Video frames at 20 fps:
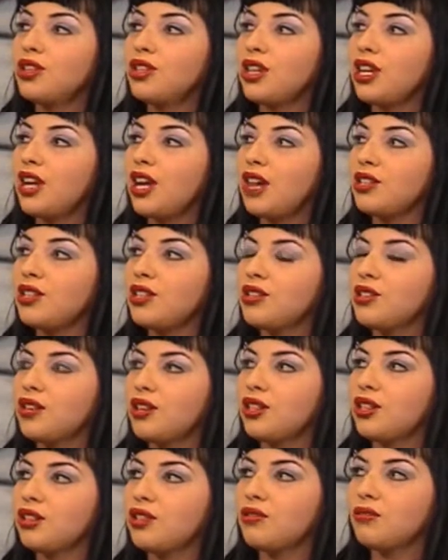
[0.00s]
and started
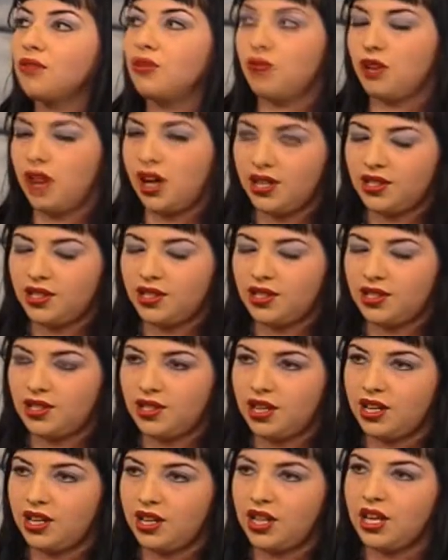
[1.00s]

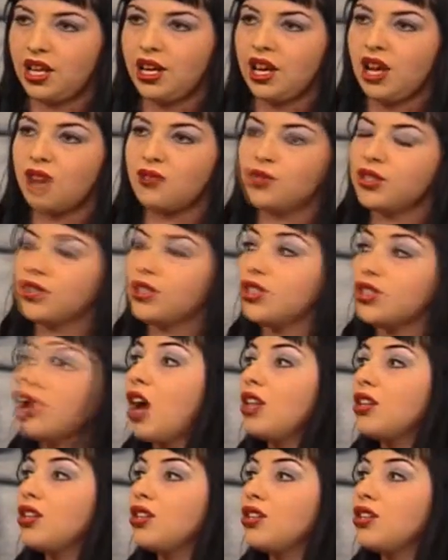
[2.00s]
studying at Fullerton College in
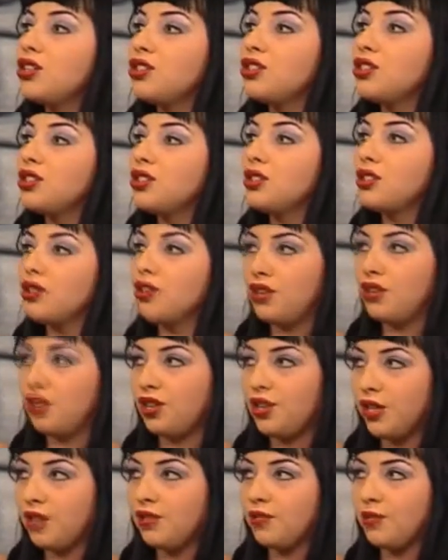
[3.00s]
their theater department,
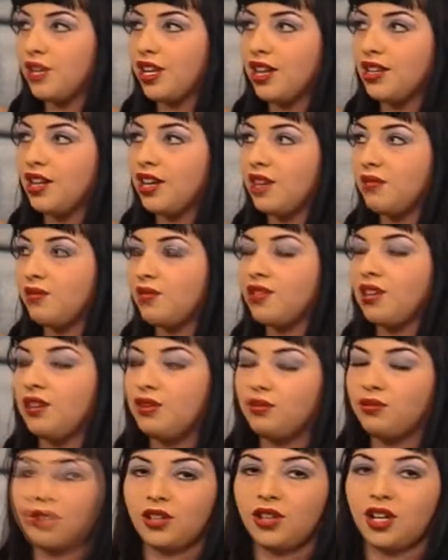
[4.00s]
because I said,
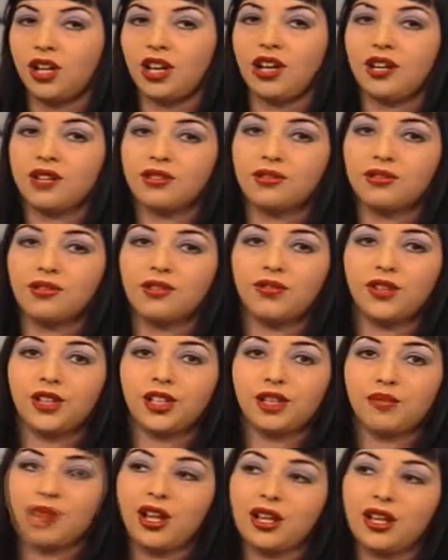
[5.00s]
fuck high school, fuck the
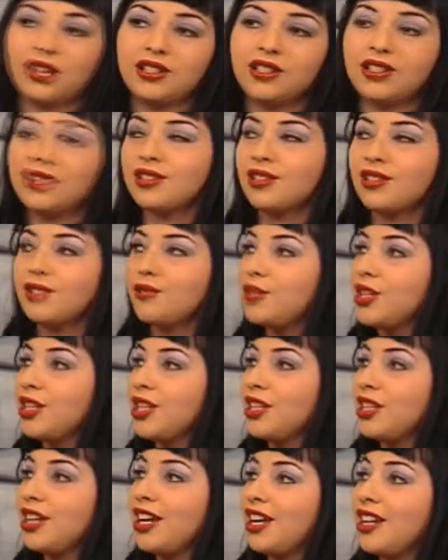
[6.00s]
politics of being that
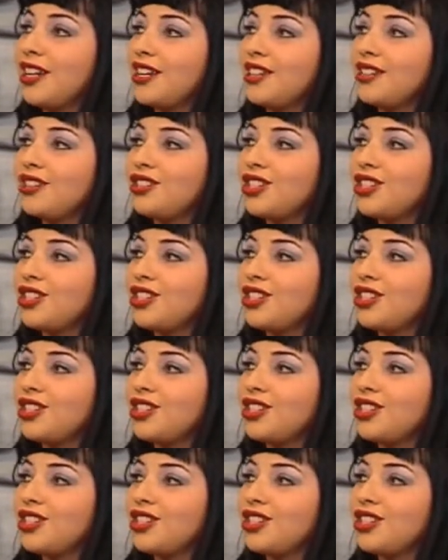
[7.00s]
age. And